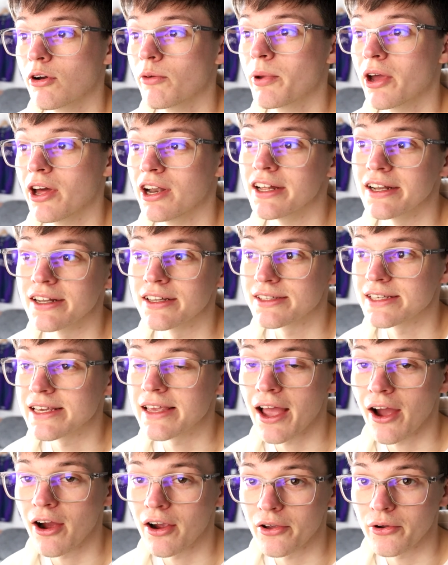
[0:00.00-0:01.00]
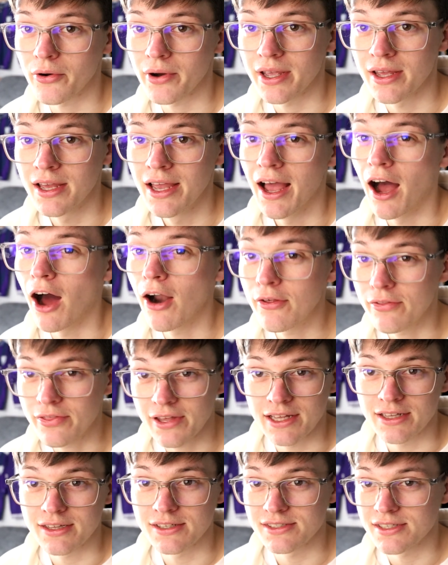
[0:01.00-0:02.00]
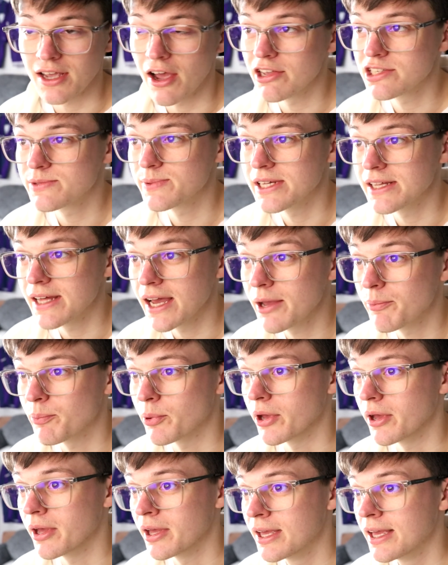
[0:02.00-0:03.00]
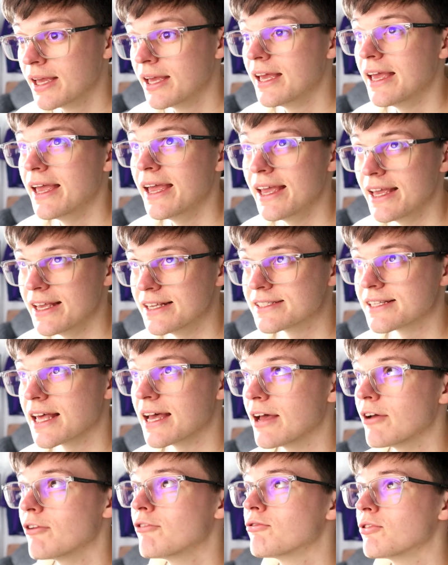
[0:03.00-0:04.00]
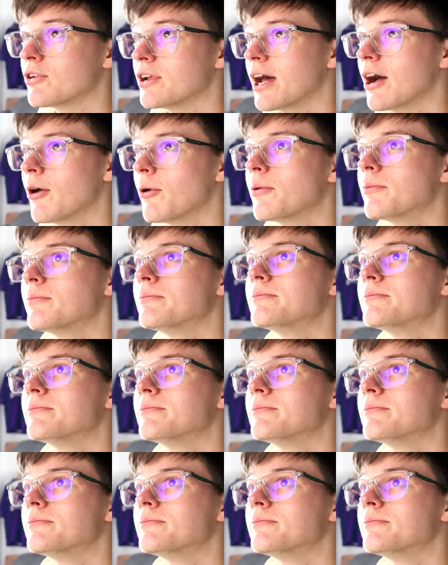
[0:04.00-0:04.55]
we're putting it in the D category. I don't think it deserves to be there, but it is there for now.